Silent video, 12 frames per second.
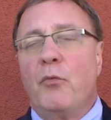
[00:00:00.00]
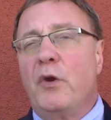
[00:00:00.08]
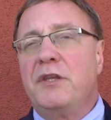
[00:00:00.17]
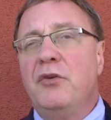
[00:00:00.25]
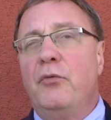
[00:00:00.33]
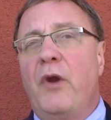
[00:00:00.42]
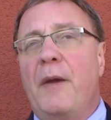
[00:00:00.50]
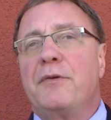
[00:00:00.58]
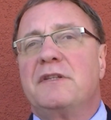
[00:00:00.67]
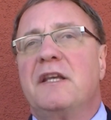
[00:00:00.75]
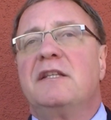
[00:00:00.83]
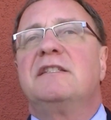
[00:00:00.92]
when you
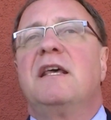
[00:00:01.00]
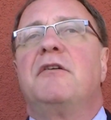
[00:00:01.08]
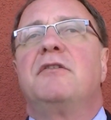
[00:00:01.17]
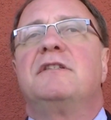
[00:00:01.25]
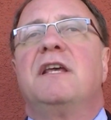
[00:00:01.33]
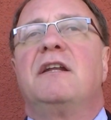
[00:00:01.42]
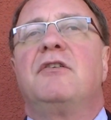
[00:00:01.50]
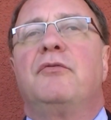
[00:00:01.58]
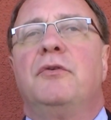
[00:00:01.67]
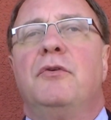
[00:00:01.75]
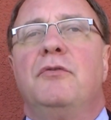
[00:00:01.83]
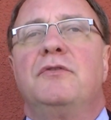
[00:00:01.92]
represent Senator Ted
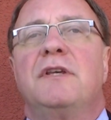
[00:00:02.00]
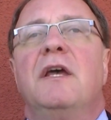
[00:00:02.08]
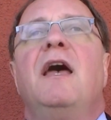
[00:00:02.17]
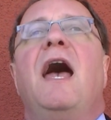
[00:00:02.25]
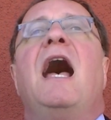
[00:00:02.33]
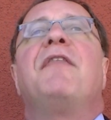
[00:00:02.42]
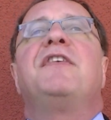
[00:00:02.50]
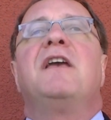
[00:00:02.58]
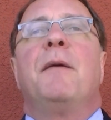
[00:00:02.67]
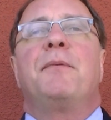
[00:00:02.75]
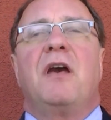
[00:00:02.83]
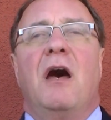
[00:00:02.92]
Cruz at the
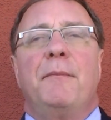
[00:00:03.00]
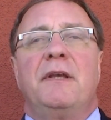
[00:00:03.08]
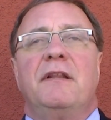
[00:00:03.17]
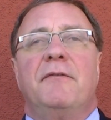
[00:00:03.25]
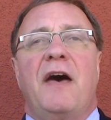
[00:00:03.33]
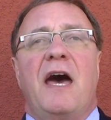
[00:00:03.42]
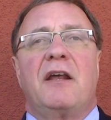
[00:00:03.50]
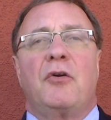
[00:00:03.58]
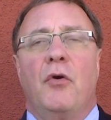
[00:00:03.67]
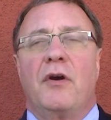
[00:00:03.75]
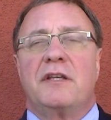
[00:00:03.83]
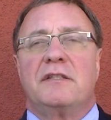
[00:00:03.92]
upcoming Nevada
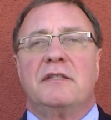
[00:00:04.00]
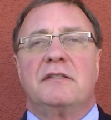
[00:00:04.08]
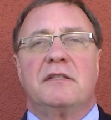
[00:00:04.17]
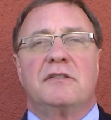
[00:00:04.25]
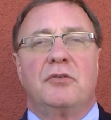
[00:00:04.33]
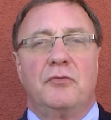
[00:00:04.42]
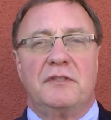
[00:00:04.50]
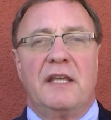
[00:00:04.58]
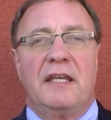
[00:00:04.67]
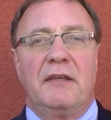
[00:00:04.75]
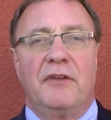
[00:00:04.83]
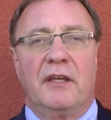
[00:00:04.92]
caucuses this Tuesday
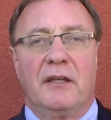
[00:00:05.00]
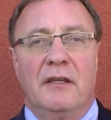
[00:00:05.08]
evening,